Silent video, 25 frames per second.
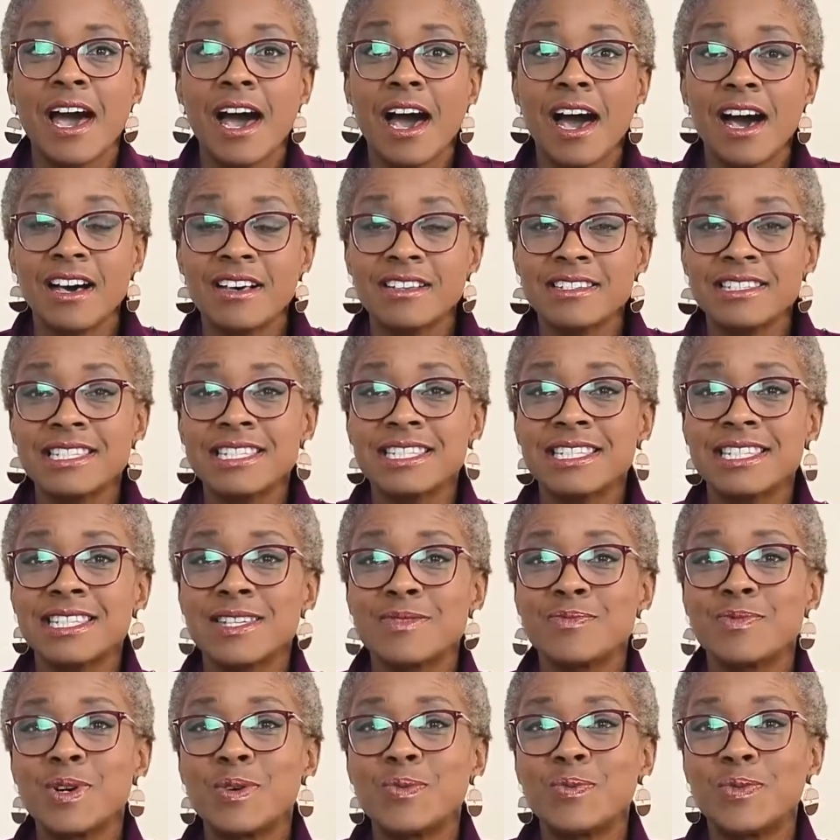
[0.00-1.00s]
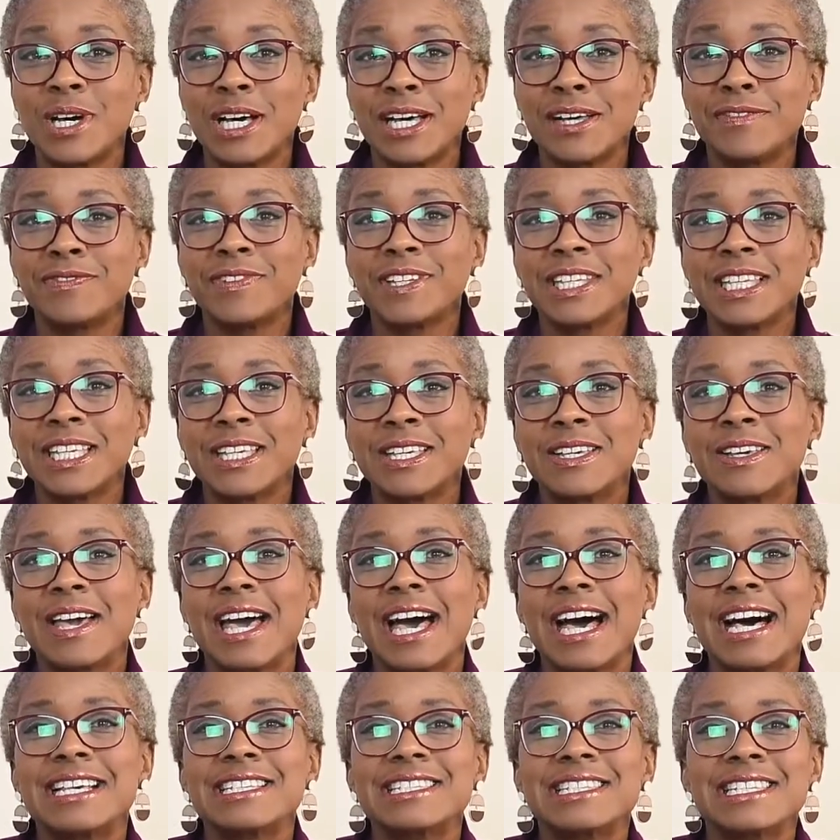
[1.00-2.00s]
Our system will work for you
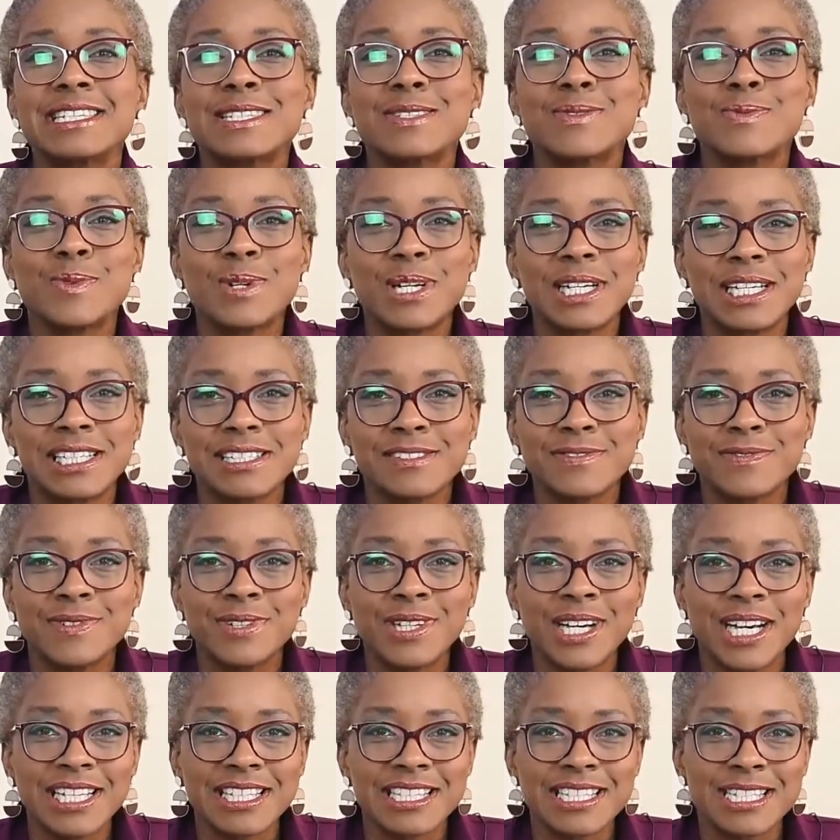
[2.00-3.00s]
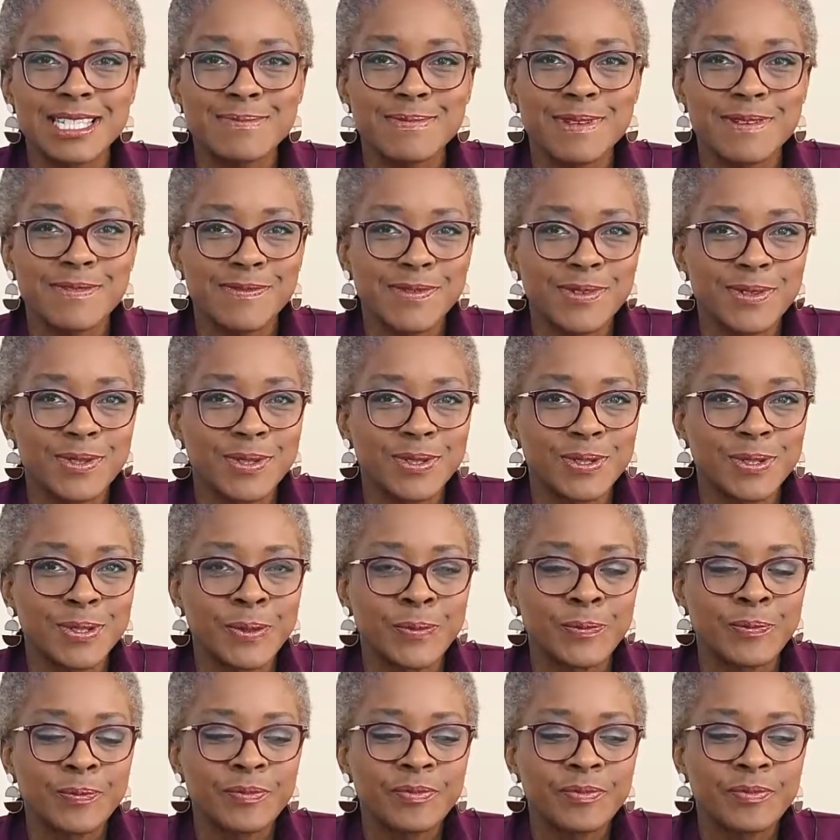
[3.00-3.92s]
as it's worked for others before.